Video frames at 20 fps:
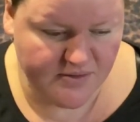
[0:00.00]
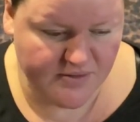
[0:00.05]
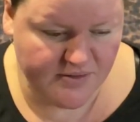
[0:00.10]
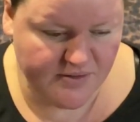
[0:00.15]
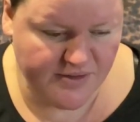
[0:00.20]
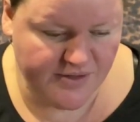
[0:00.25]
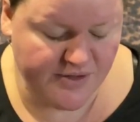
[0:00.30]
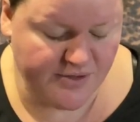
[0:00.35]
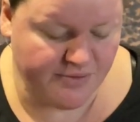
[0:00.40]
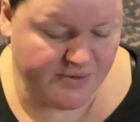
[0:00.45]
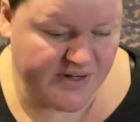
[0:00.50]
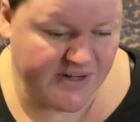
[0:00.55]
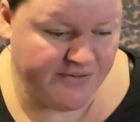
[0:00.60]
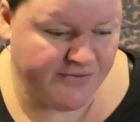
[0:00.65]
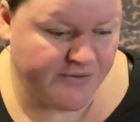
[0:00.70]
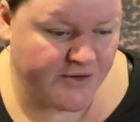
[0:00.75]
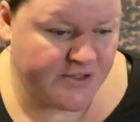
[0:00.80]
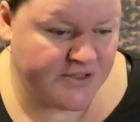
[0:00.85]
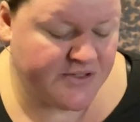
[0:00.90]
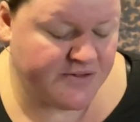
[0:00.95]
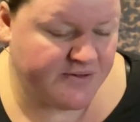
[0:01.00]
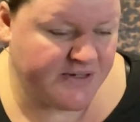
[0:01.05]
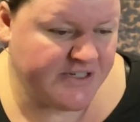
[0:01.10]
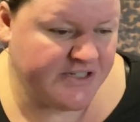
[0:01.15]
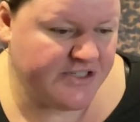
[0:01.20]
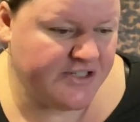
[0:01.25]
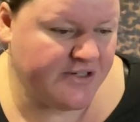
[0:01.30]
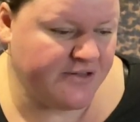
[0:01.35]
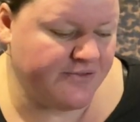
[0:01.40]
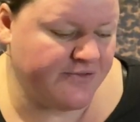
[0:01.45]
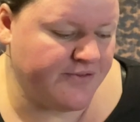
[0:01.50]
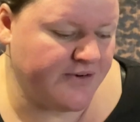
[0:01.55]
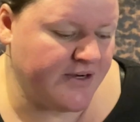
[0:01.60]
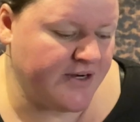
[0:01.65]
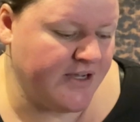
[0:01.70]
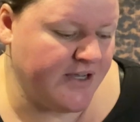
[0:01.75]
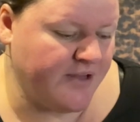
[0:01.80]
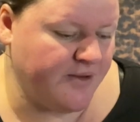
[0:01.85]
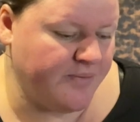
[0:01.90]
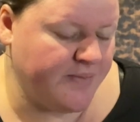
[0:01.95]
you know, when I first reached out for
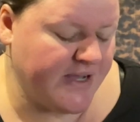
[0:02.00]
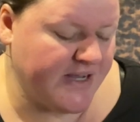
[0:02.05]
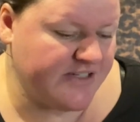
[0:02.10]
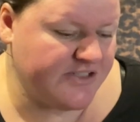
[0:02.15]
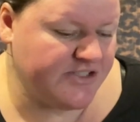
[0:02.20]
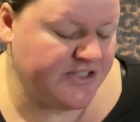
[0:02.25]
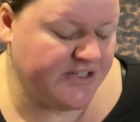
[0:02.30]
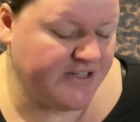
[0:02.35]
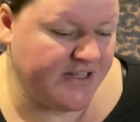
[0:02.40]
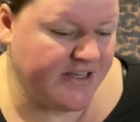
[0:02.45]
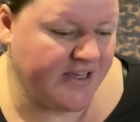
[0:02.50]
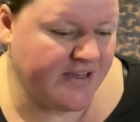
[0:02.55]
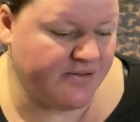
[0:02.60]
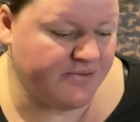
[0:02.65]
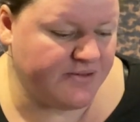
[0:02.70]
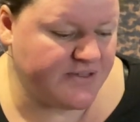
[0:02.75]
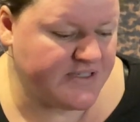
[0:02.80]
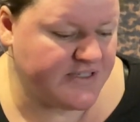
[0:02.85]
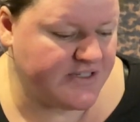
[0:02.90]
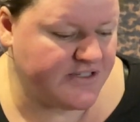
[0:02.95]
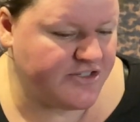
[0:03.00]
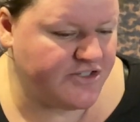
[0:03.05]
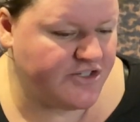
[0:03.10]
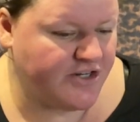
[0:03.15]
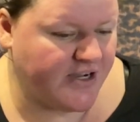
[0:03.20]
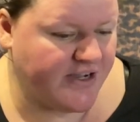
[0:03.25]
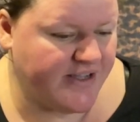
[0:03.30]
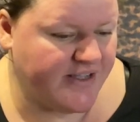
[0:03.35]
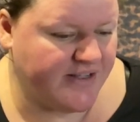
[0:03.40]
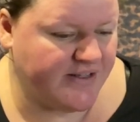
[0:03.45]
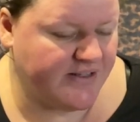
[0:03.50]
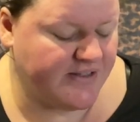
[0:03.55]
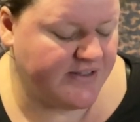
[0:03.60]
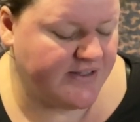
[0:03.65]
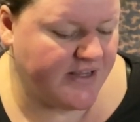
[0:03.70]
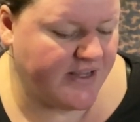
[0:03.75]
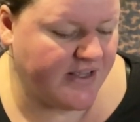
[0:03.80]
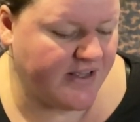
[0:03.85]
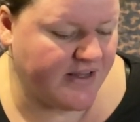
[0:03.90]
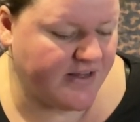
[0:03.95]
help, actually I was a child,
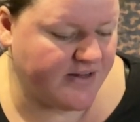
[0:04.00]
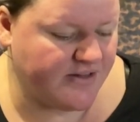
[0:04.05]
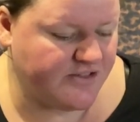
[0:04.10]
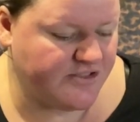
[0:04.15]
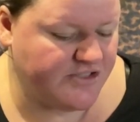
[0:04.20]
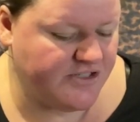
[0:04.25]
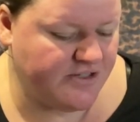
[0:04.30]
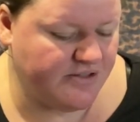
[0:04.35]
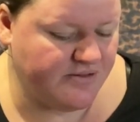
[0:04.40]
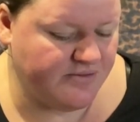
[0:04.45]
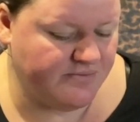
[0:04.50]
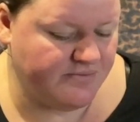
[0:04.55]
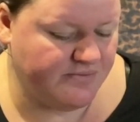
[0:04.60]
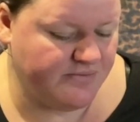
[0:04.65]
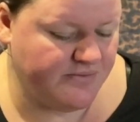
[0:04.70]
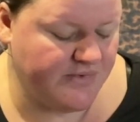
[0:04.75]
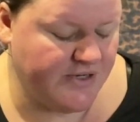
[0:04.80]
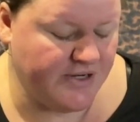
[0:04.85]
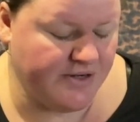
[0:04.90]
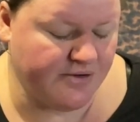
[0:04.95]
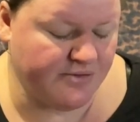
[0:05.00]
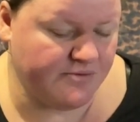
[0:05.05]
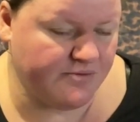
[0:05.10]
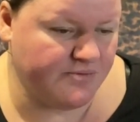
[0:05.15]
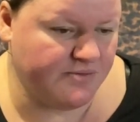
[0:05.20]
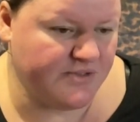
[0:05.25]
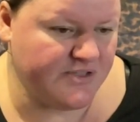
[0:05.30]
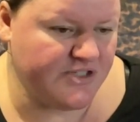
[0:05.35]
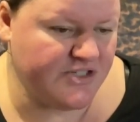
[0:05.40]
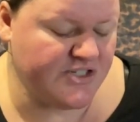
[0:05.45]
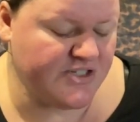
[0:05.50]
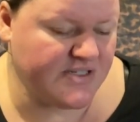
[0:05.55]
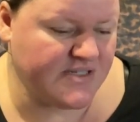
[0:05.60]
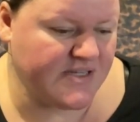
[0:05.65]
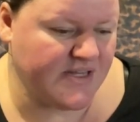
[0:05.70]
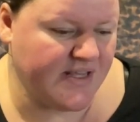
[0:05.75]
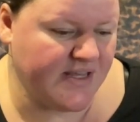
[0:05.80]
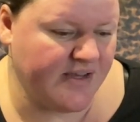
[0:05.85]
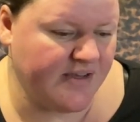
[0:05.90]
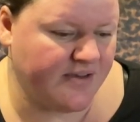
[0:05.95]
and she, you know, was just
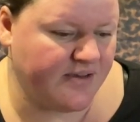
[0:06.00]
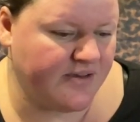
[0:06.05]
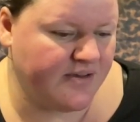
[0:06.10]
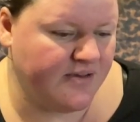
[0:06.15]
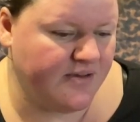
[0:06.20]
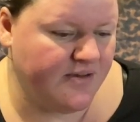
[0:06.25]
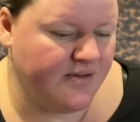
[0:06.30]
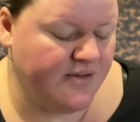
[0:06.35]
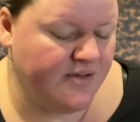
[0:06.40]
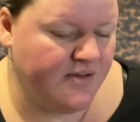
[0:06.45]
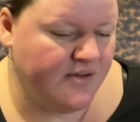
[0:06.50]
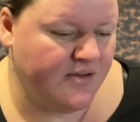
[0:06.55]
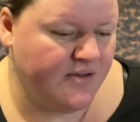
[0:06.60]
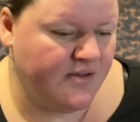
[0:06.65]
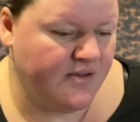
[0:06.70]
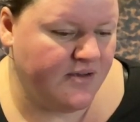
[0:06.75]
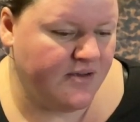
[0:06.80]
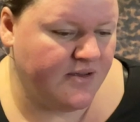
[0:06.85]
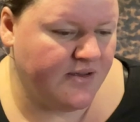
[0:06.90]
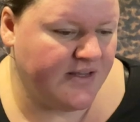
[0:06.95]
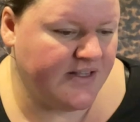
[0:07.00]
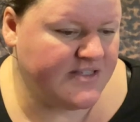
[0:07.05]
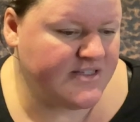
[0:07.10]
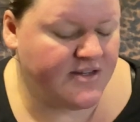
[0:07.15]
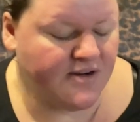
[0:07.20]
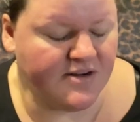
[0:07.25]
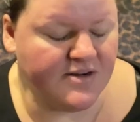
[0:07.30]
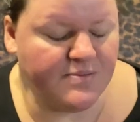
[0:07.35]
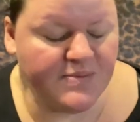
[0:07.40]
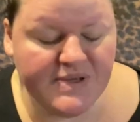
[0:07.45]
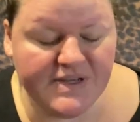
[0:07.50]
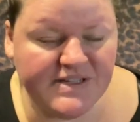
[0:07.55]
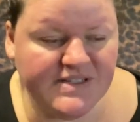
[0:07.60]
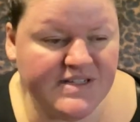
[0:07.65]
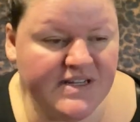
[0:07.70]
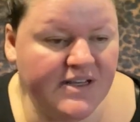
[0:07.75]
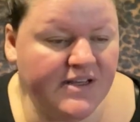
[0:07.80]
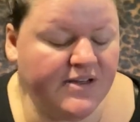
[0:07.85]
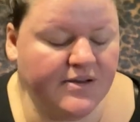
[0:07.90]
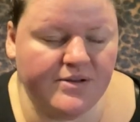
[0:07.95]
like, it's not a big
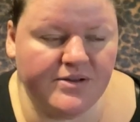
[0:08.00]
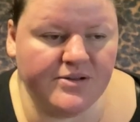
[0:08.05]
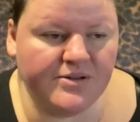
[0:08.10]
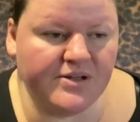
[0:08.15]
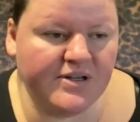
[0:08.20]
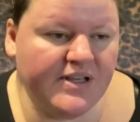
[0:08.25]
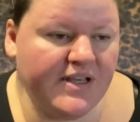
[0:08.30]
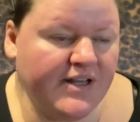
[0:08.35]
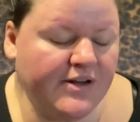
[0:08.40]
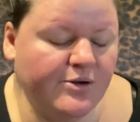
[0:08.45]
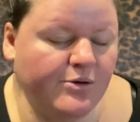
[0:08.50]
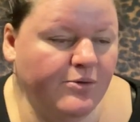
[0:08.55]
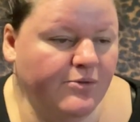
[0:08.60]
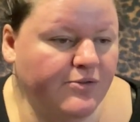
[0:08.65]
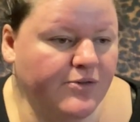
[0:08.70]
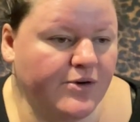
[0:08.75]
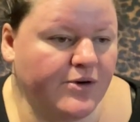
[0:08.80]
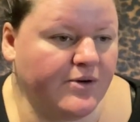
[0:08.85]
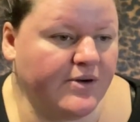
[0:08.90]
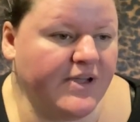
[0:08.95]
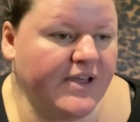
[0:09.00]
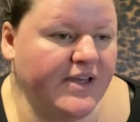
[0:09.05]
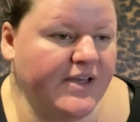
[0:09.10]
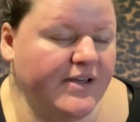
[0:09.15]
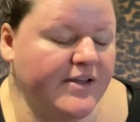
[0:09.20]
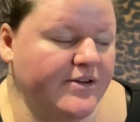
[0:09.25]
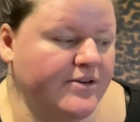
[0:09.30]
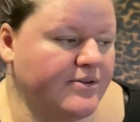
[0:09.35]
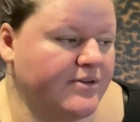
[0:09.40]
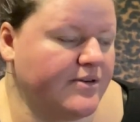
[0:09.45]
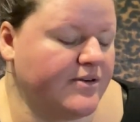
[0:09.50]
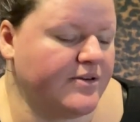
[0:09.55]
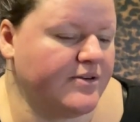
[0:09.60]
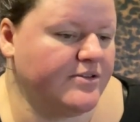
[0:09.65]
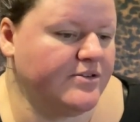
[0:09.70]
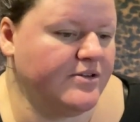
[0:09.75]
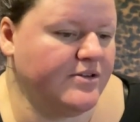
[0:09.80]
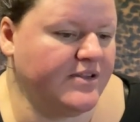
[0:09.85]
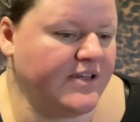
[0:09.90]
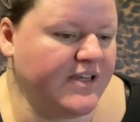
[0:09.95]
deal, or get over it, or
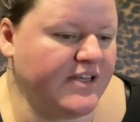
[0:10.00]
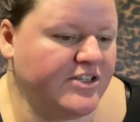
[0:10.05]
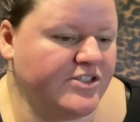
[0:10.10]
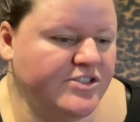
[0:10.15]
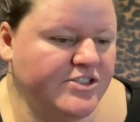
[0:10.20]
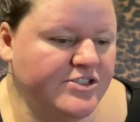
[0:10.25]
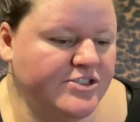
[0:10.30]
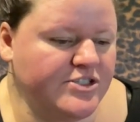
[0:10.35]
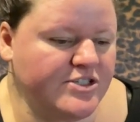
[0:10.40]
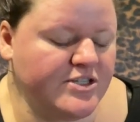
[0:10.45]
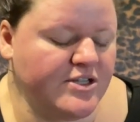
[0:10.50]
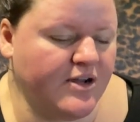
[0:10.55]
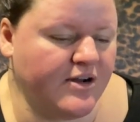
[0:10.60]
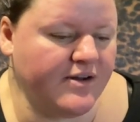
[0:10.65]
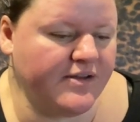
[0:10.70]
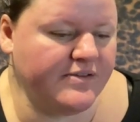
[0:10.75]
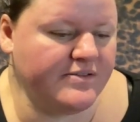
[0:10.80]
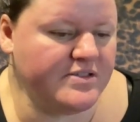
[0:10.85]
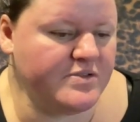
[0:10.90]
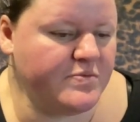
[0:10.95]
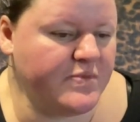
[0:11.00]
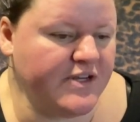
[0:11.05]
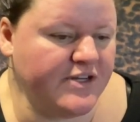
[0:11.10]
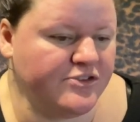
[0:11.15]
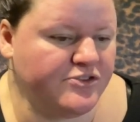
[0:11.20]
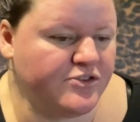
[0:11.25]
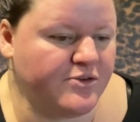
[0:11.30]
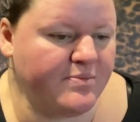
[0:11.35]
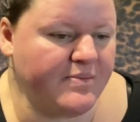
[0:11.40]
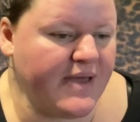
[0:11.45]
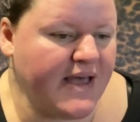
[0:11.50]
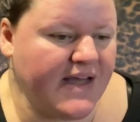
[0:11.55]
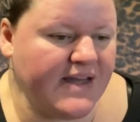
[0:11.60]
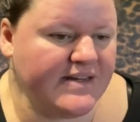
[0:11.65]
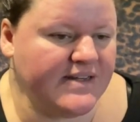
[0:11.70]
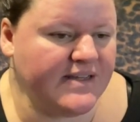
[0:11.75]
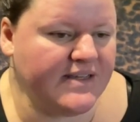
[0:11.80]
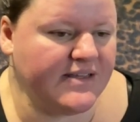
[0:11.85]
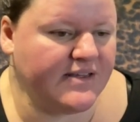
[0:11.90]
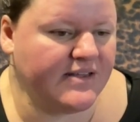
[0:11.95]
like, she just thought I was being
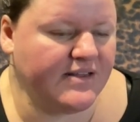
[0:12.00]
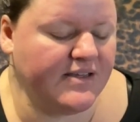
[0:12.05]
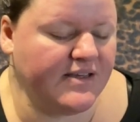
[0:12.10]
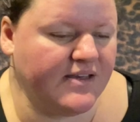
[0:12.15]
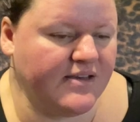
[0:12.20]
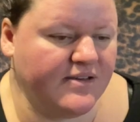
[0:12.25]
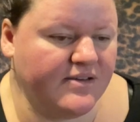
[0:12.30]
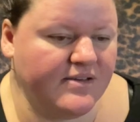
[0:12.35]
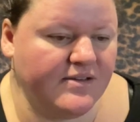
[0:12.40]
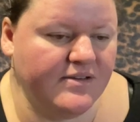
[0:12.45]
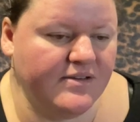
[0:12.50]
dramatic, like